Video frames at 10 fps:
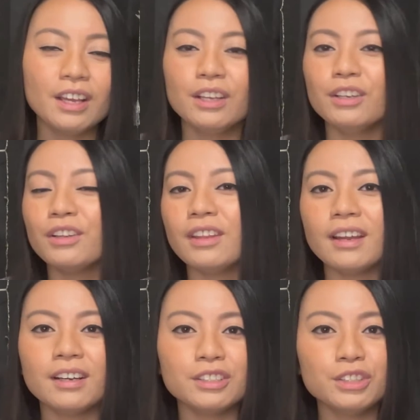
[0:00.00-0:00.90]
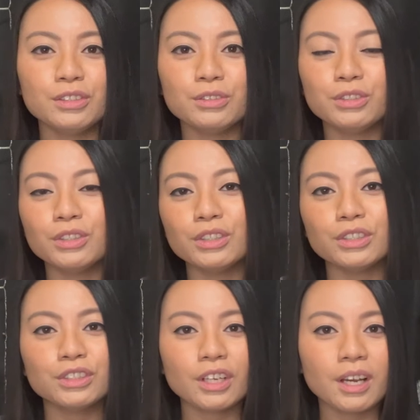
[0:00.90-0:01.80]
You're there to do
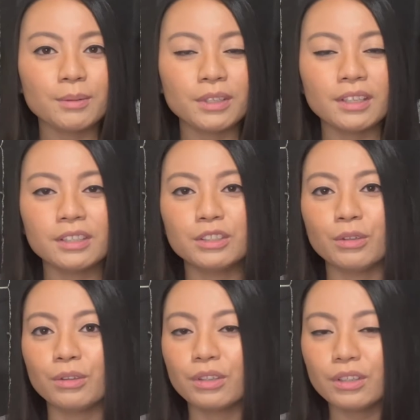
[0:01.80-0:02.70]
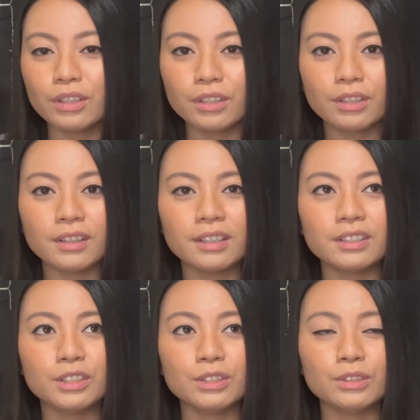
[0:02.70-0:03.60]
your job. You're there to learn. You're there
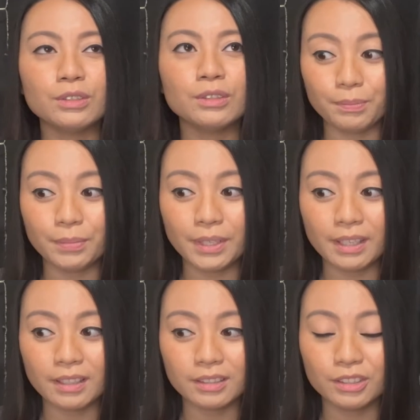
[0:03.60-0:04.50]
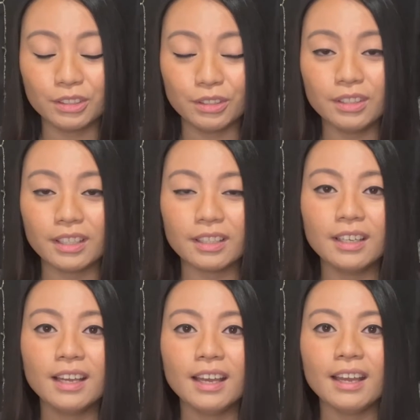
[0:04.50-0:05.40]
to be a student
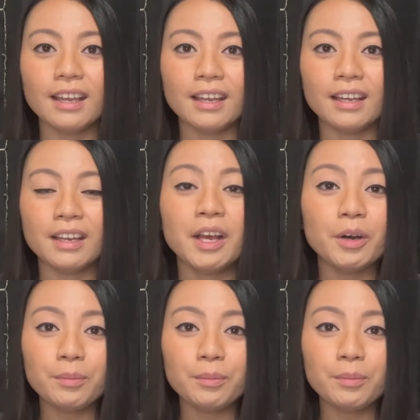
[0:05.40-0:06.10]
and help